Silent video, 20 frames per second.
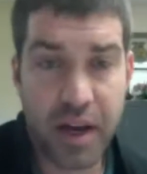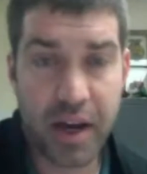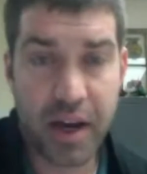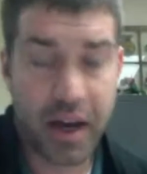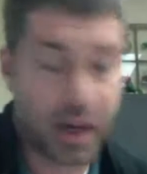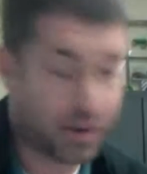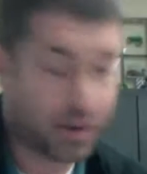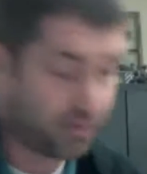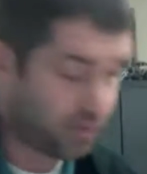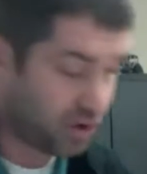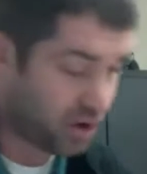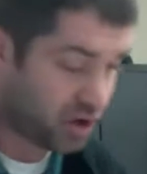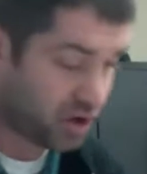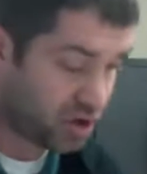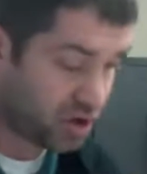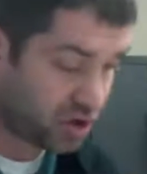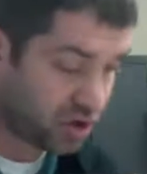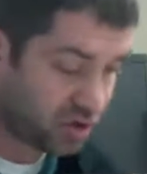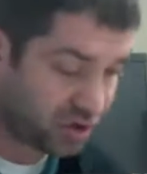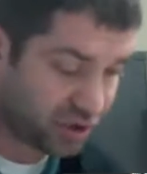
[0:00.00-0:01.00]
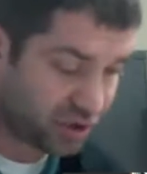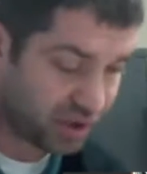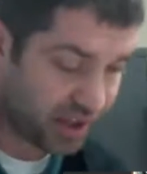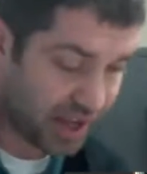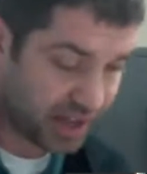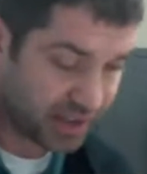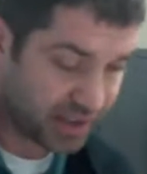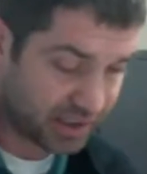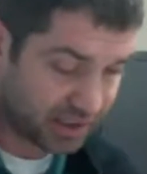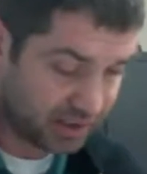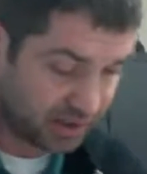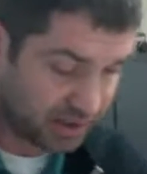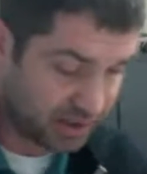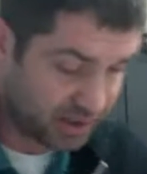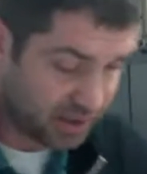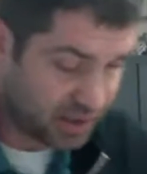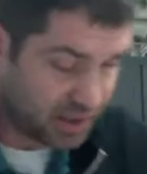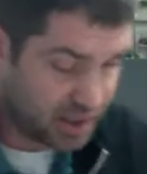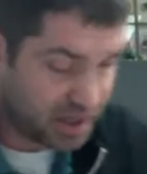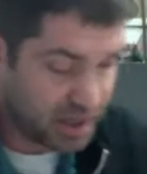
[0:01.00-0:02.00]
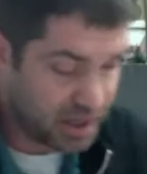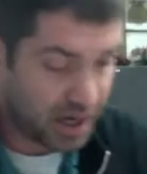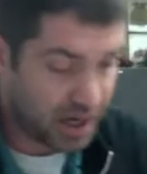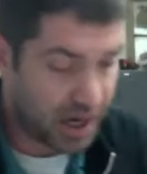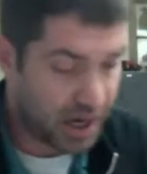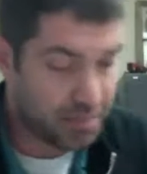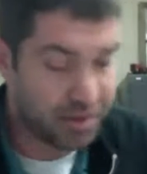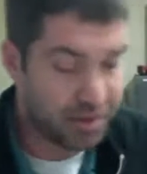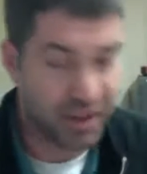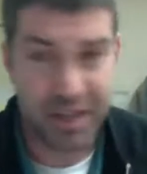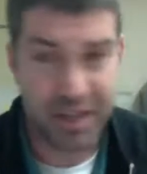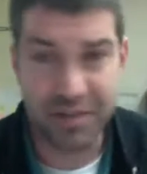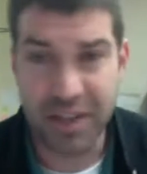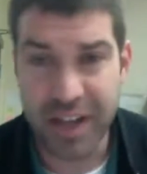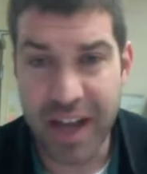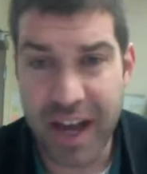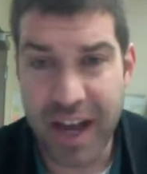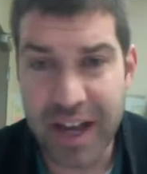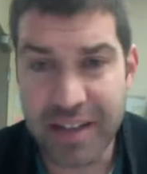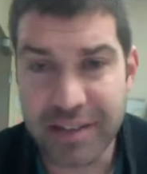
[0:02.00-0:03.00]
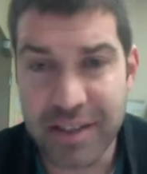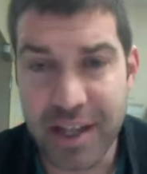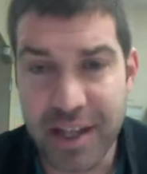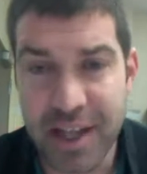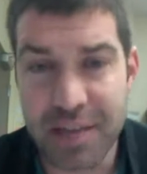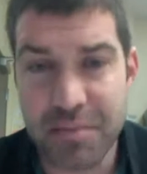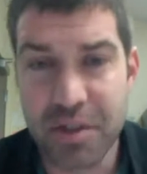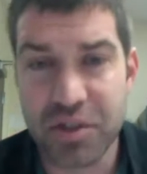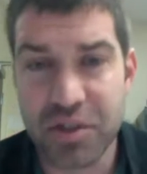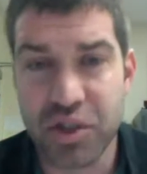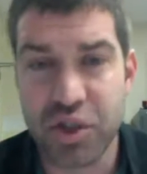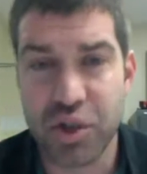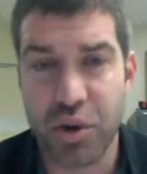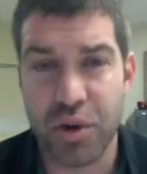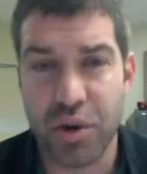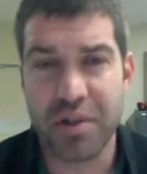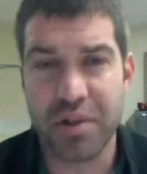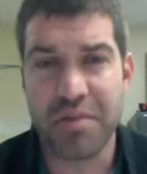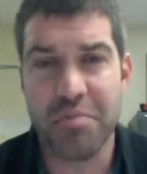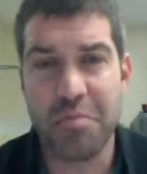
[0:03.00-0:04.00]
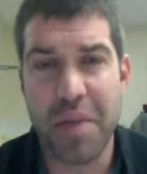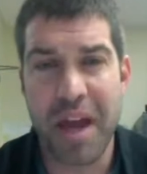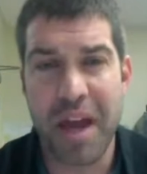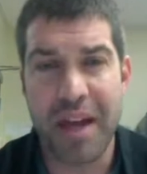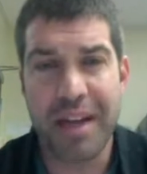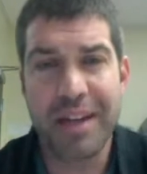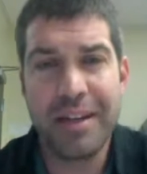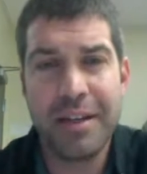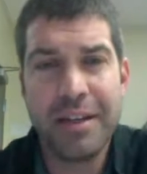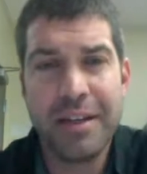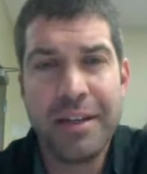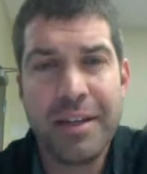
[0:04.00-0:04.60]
user license, and I believe the guy's name is Jordan Menning.